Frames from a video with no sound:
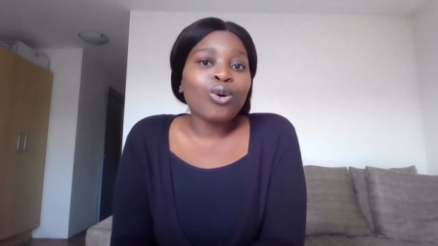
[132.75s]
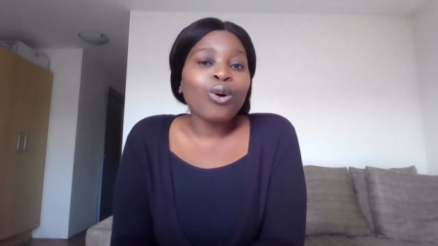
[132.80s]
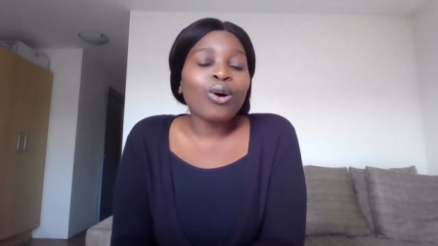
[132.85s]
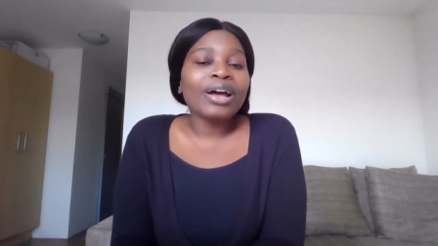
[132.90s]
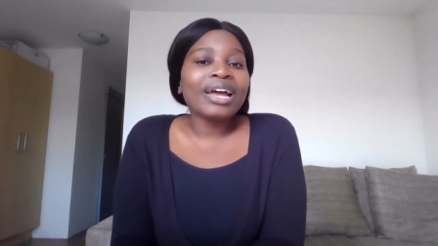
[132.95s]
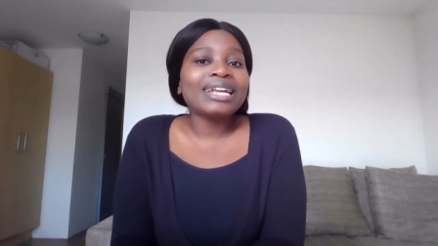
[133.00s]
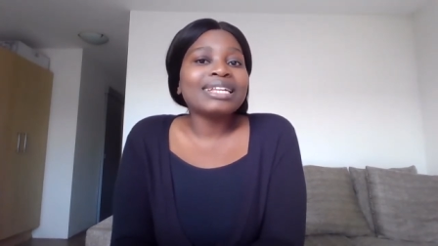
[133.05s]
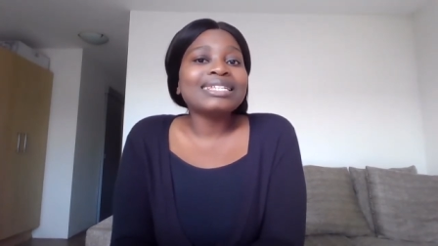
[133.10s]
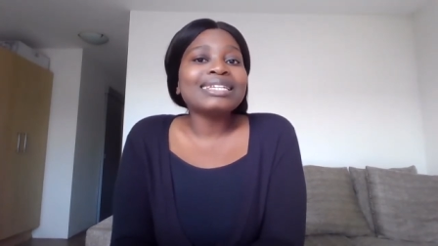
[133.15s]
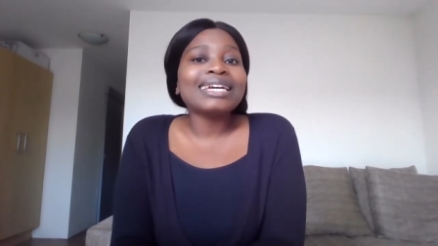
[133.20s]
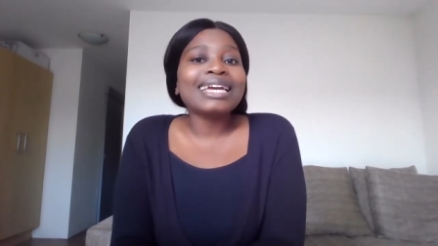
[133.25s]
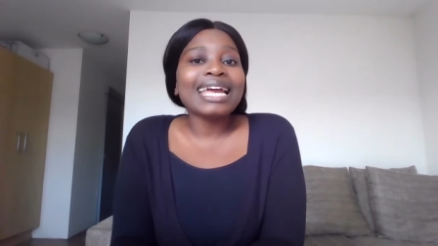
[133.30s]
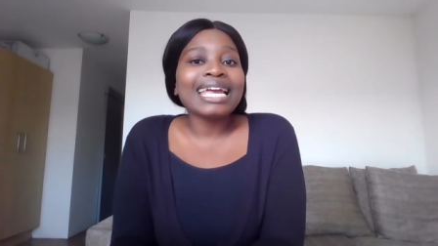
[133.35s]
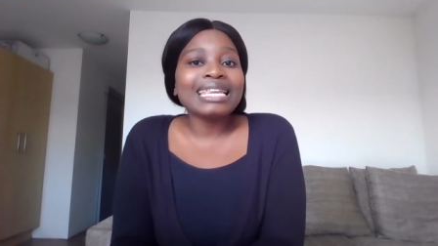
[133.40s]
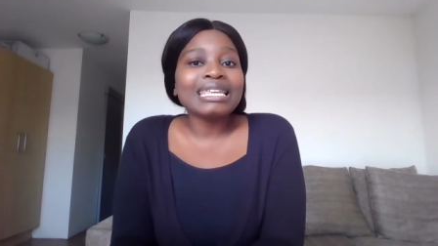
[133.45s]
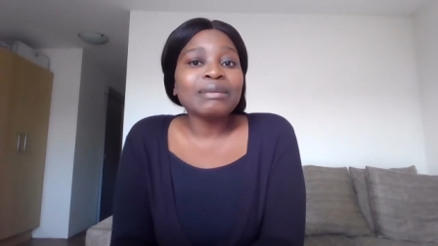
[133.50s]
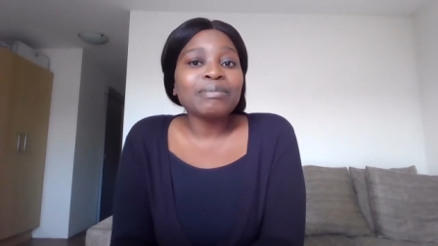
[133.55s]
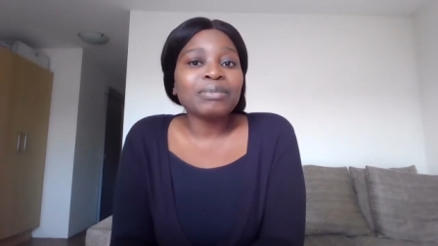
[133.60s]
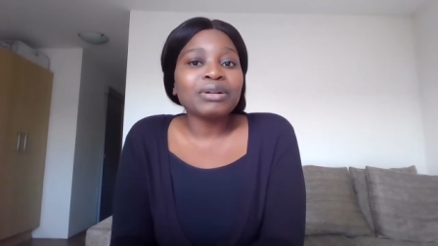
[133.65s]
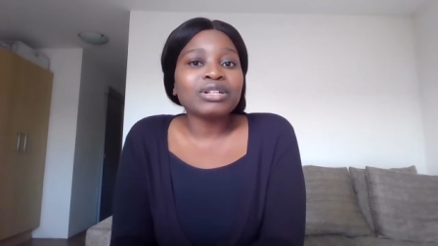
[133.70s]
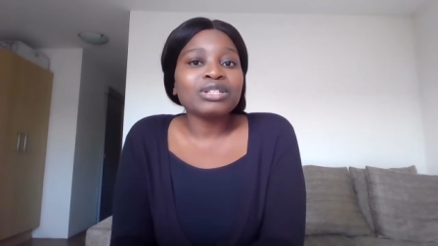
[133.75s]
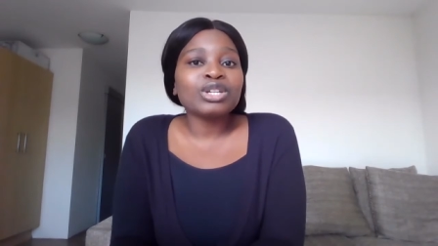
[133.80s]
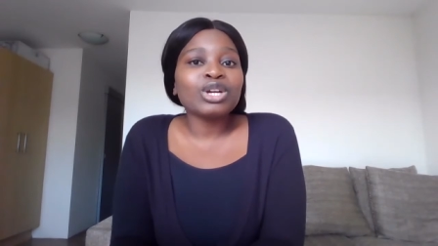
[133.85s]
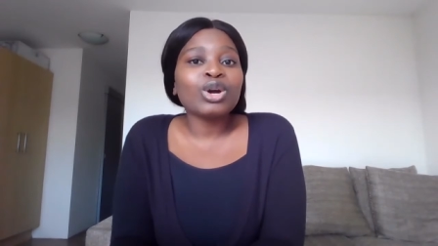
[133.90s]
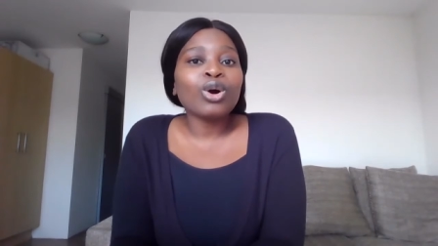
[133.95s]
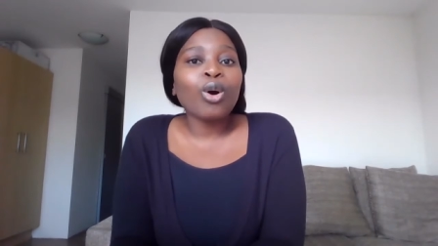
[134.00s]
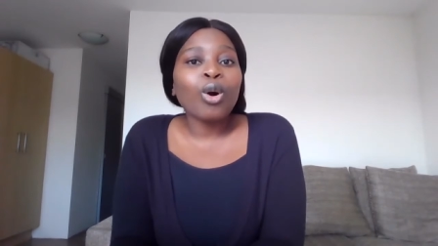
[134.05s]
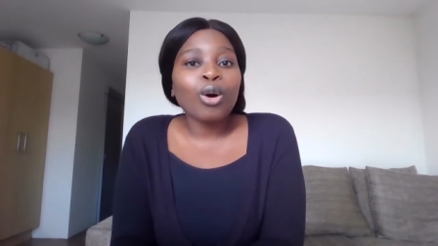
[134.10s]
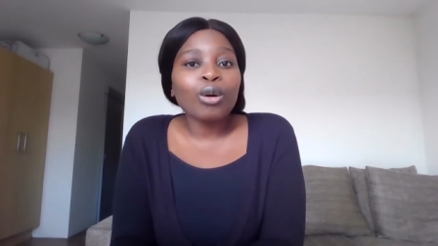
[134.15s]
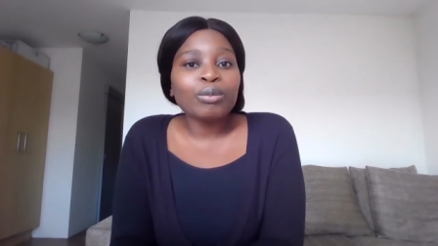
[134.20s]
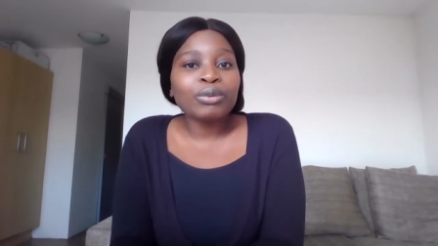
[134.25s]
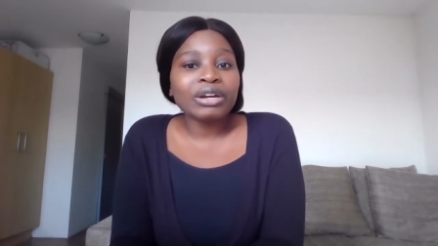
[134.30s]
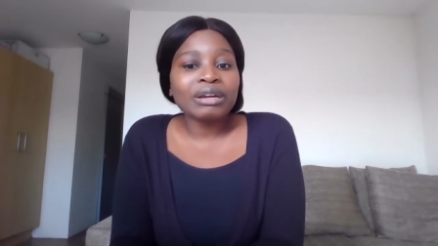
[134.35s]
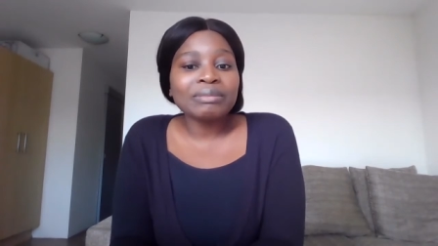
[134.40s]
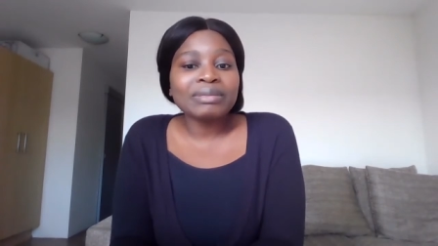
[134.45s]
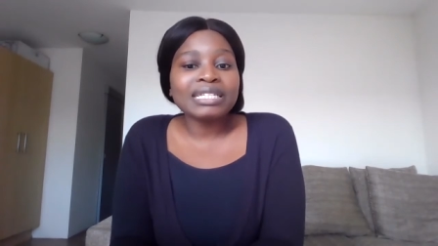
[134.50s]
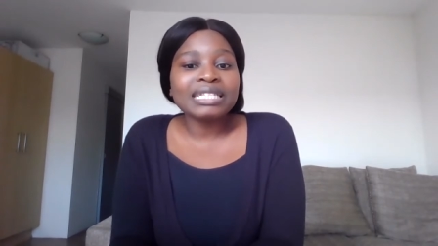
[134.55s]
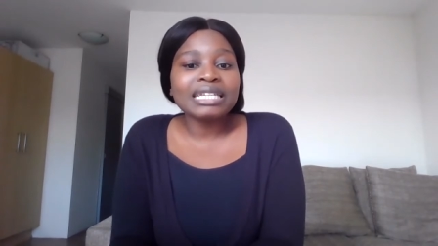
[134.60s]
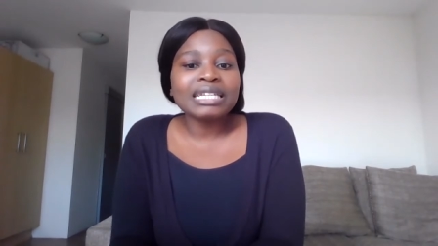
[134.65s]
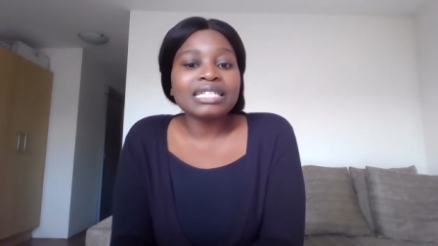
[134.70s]
or enter any building or
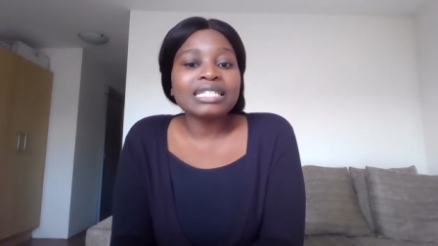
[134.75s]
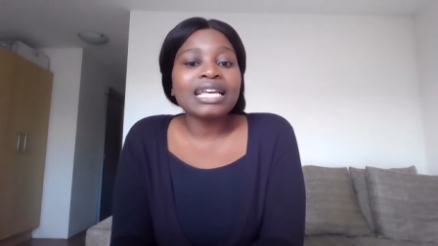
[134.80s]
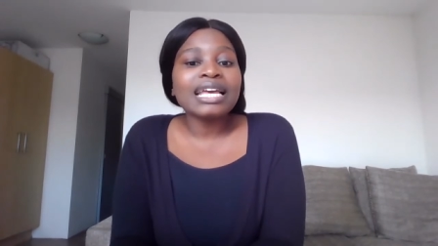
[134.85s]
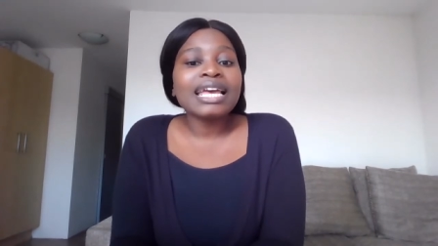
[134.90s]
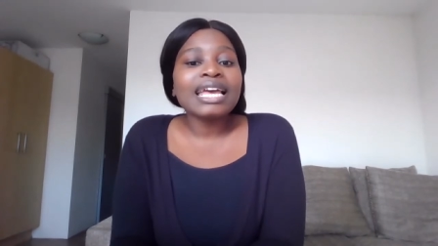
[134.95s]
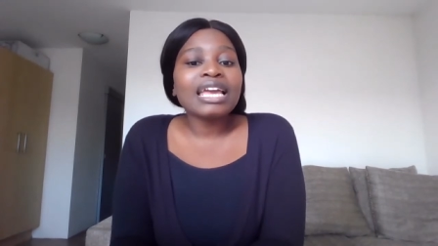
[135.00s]
premises